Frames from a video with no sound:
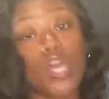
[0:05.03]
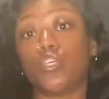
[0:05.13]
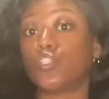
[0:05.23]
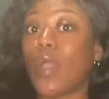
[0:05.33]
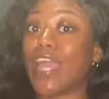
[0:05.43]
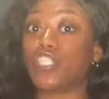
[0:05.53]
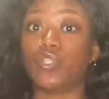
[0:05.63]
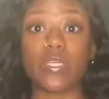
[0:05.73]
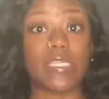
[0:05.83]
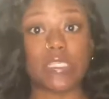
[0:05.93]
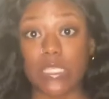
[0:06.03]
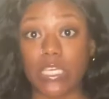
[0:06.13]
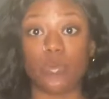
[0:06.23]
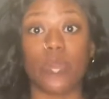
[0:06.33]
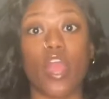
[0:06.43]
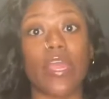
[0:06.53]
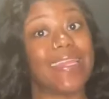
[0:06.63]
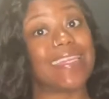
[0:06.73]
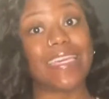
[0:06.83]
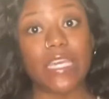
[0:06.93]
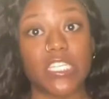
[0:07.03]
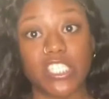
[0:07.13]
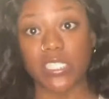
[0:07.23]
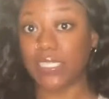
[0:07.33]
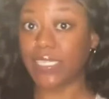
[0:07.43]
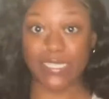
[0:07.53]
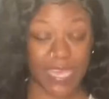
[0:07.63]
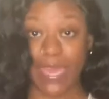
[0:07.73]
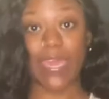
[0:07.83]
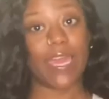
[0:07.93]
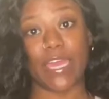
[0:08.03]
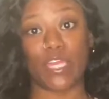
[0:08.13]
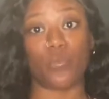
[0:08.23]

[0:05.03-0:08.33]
So as you can see, we are in the kitchen today, honey.